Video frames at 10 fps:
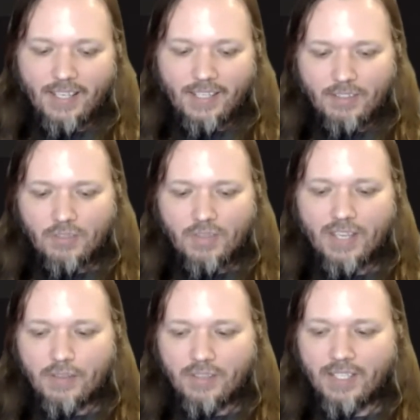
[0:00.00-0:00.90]
And the
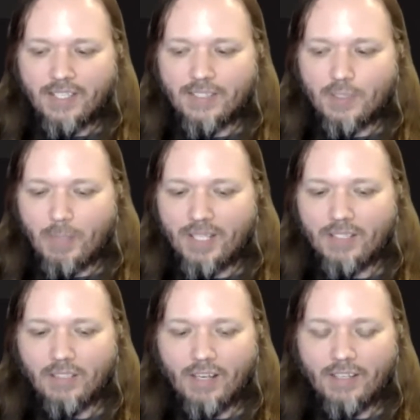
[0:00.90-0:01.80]
other thing is it depends
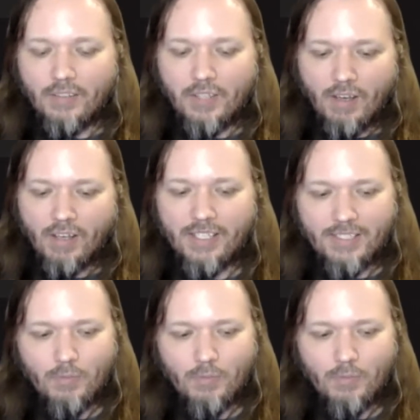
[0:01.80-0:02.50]
a lot on the audience.